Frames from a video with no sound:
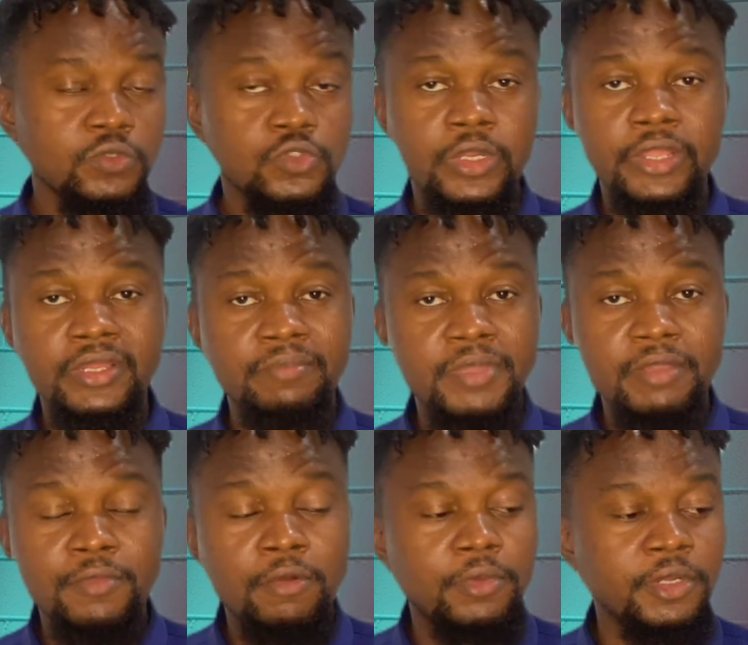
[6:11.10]
so that you can
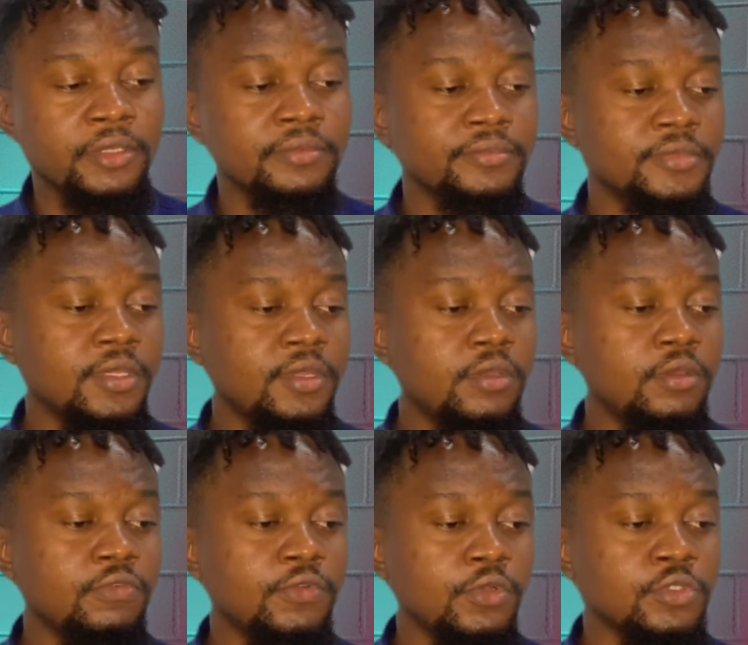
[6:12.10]
make more money.
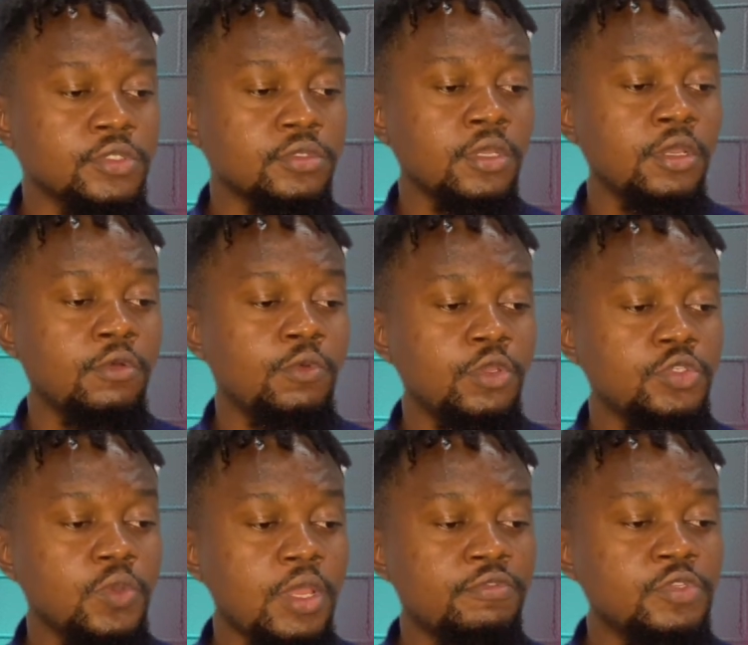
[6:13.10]
Of course, we
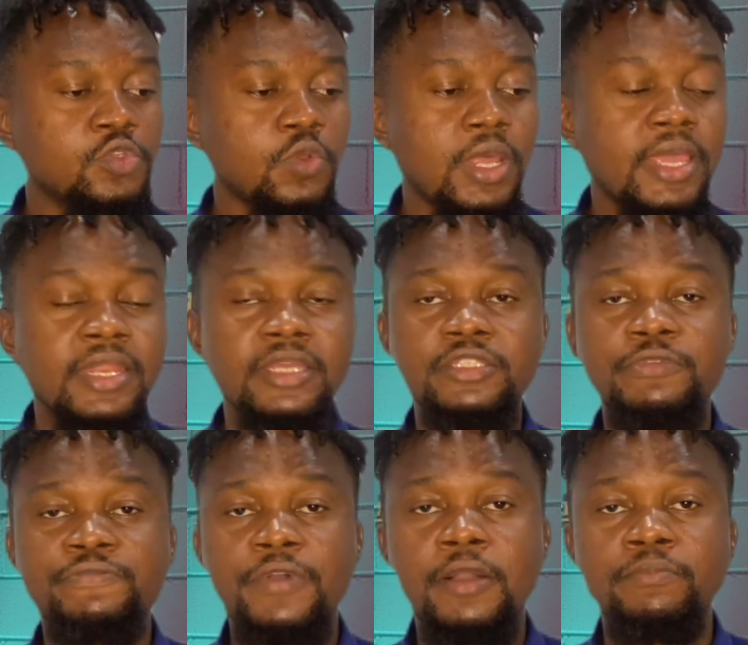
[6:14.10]
also have solar energy
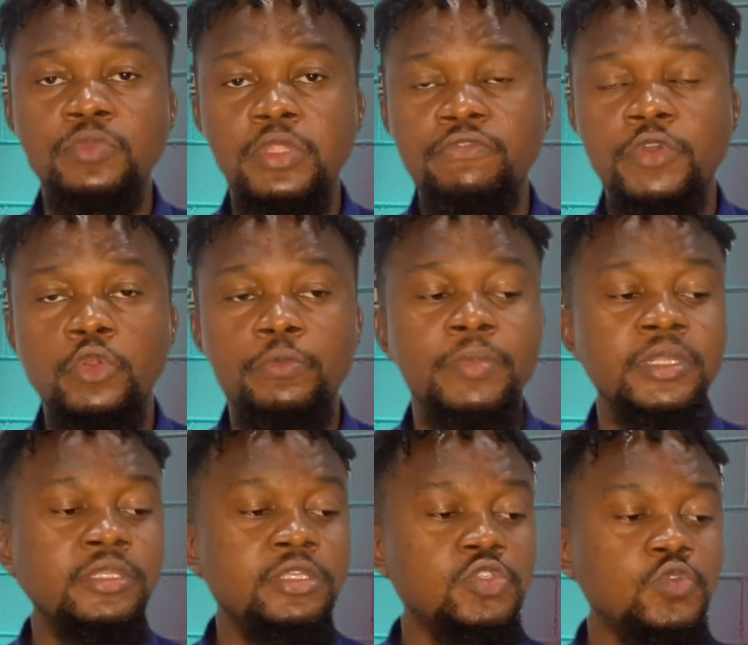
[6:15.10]
farm
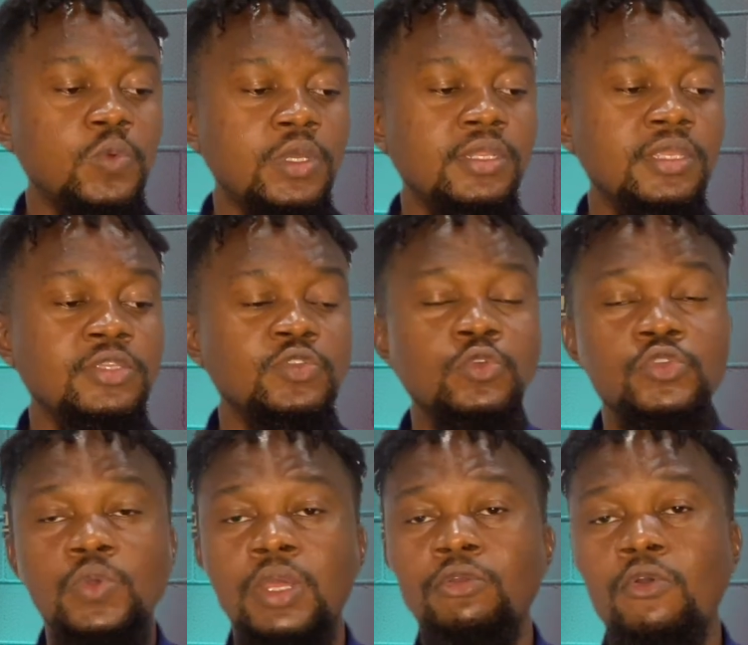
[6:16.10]
development. This one is
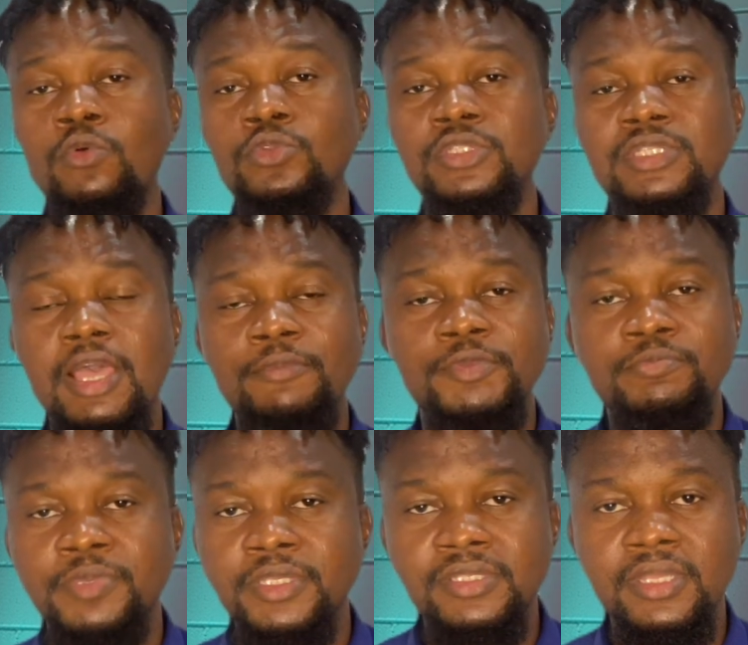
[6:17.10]
also an
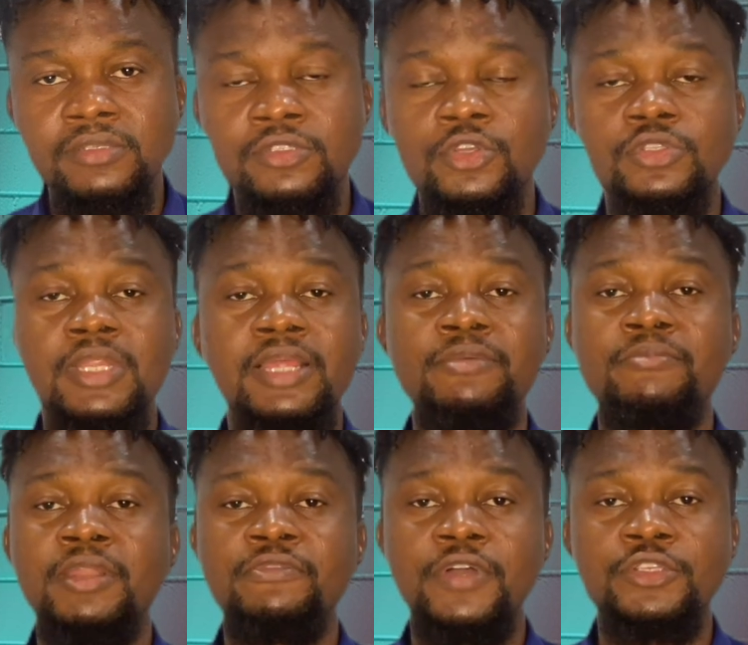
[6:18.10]
untapped business, just like the
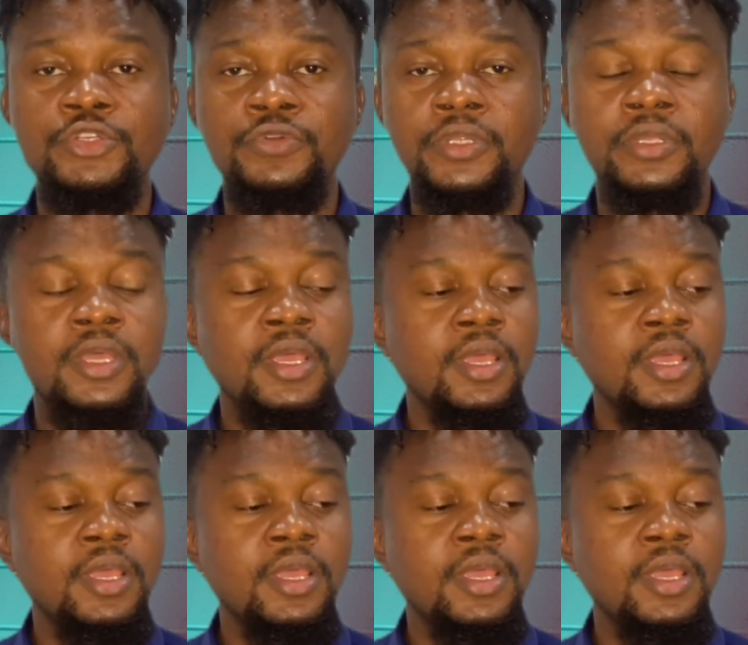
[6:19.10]
manufacturing.